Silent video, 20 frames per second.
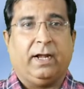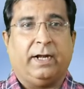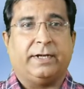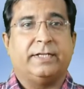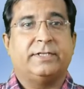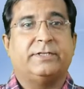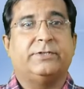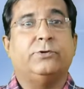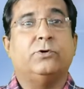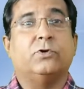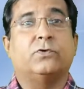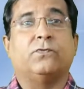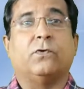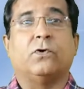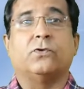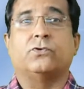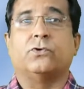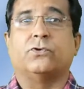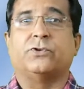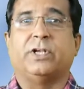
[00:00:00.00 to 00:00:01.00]
And it's used
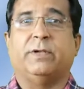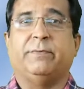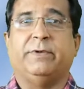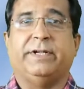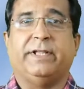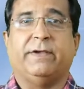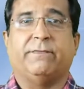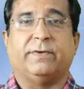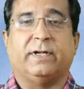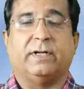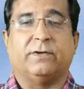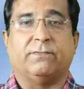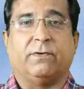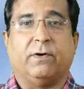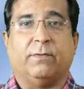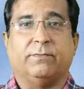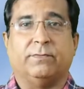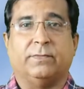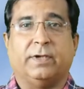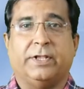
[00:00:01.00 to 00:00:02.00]
for social media
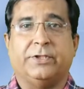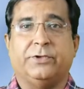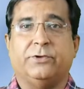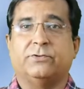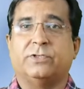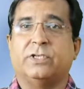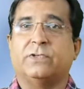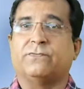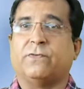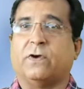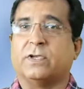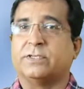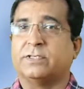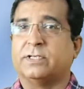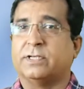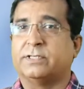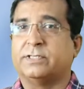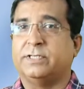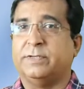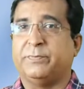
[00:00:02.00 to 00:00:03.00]
platform and uses
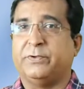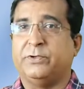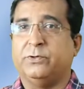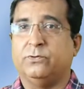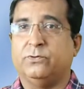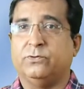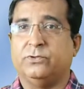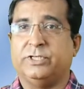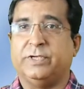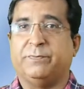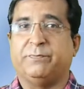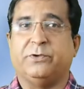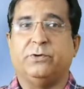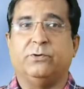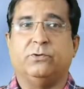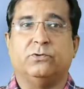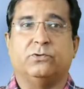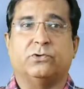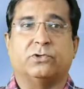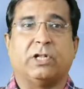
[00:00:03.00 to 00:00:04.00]
faster CPUs,
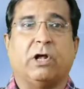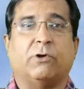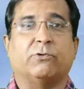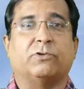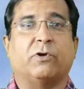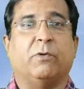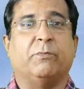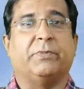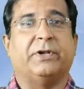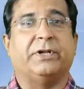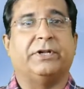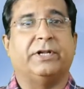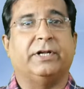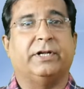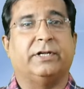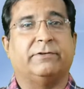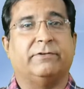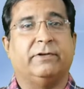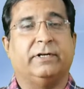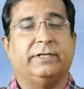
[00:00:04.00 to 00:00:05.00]
GPUs, cloud
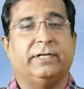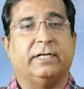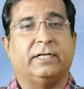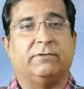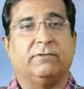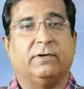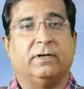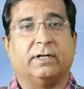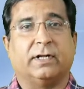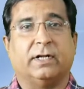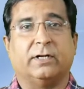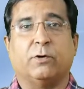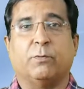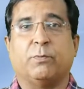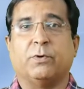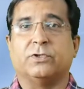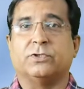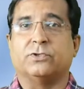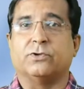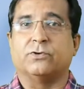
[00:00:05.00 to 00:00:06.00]
computing network and
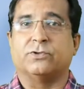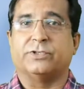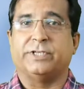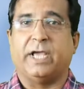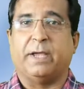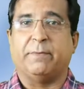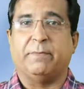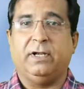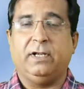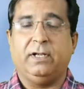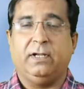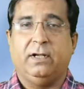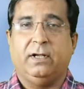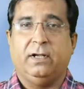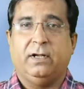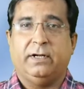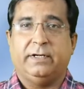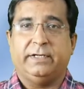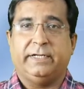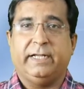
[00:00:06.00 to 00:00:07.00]
open source AIML,
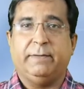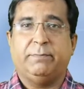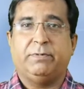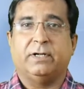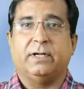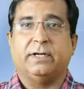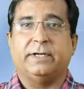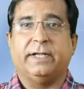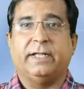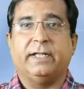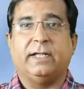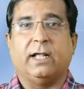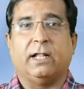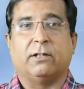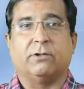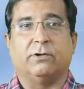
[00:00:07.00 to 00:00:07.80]
deep learning